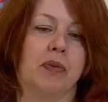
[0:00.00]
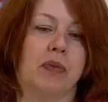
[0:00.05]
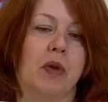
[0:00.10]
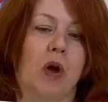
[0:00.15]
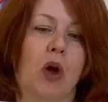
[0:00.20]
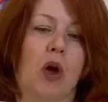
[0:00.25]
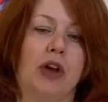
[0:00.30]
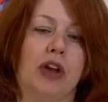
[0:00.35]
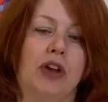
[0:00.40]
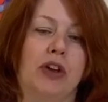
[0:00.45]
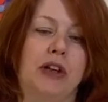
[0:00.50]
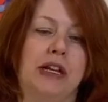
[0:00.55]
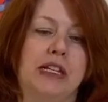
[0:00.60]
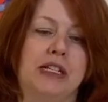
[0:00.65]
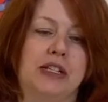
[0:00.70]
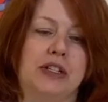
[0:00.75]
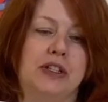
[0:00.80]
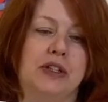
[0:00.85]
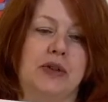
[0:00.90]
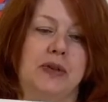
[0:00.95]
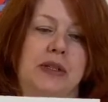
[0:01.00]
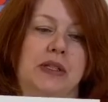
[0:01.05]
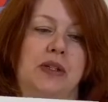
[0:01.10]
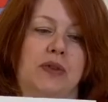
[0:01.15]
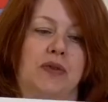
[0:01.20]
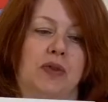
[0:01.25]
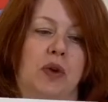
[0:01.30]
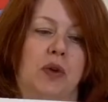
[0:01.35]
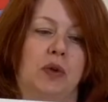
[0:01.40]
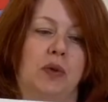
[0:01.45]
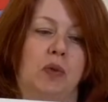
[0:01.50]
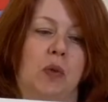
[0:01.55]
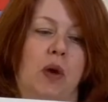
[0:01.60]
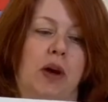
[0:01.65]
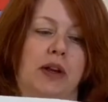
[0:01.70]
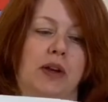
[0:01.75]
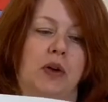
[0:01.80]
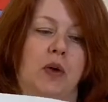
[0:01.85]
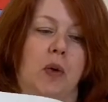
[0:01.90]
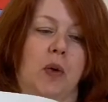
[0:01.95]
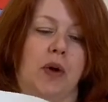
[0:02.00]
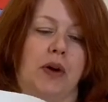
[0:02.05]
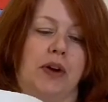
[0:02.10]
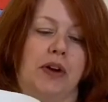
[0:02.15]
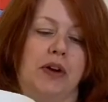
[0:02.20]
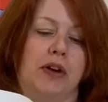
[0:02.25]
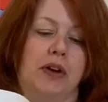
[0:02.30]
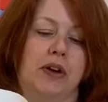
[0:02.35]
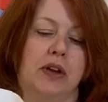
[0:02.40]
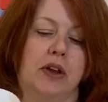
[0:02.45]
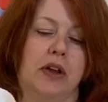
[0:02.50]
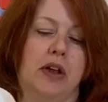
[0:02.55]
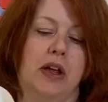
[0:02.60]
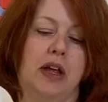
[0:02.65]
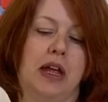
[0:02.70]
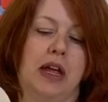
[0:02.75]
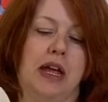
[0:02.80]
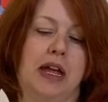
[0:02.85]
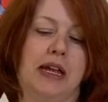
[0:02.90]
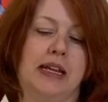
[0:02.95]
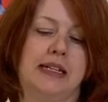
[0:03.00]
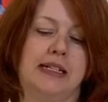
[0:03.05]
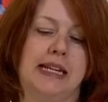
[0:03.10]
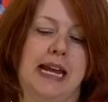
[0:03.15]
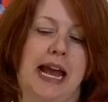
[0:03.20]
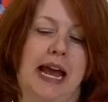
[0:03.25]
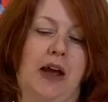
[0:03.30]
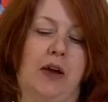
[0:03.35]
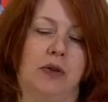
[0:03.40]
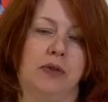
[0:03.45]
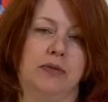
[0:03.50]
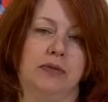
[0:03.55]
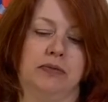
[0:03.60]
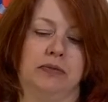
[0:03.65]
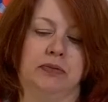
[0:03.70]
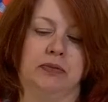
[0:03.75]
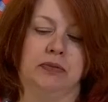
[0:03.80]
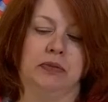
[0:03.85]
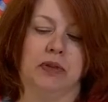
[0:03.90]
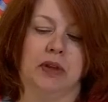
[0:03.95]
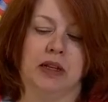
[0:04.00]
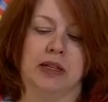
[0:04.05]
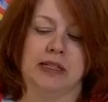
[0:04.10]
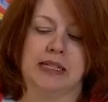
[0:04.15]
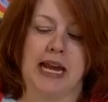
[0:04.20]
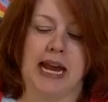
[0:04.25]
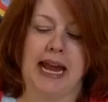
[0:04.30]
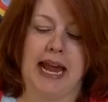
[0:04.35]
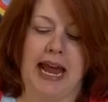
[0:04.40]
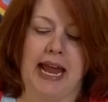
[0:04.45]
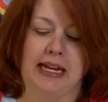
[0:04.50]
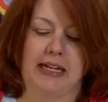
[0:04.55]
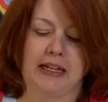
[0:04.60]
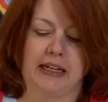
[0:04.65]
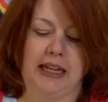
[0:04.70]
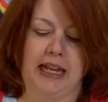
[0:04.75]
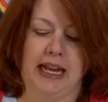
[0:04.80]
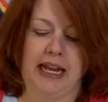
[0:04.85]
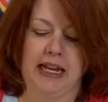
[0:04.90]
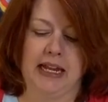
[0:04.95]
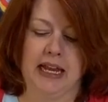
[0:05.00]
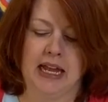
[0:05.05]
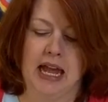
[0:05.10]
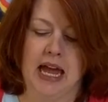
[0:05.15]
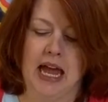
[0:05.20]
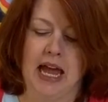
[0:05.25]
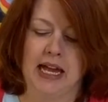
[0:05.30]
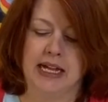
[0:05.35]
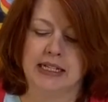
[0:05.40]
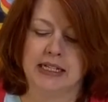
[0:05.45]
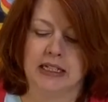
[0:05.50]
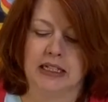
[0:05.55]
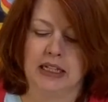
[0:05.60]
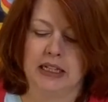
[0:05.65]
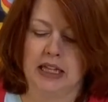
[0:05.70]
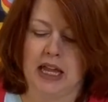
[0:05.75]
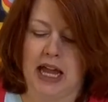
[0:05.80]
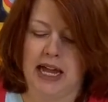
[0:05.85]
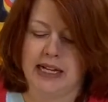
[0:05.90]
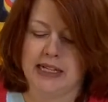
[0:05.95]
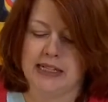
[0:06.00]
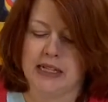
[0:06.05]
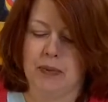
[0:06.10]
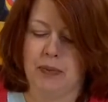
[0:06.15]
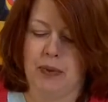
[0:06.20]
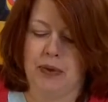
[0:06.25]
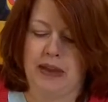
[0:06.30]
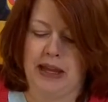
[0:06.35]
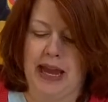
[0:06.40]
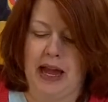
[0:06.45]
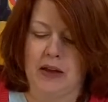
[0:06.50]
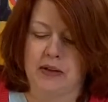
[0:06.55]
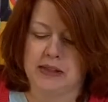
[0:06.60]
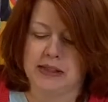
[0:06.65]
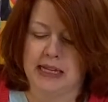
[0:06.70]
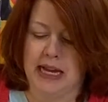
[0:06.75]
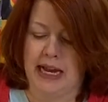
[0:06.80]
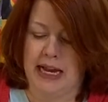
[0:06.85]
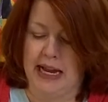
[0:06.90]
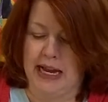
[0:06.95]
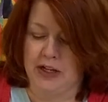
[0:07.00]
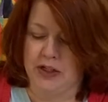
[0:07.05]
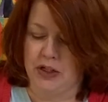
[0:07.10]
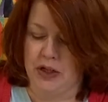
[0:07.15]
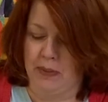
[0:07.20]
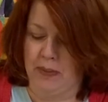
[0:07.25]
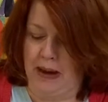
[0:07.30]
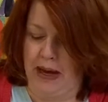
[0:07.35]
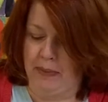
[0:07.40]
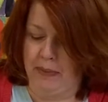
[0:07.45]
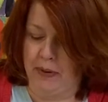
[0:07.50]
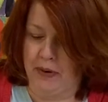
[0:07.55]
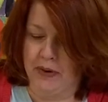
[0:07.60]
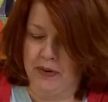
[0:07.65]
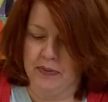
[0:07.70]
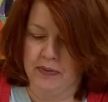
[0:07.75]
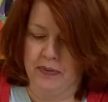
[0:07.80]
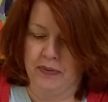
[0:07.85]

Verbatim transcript: all you need to do is to fold one corner down diagonally until it lines up with the outside edge of the paper.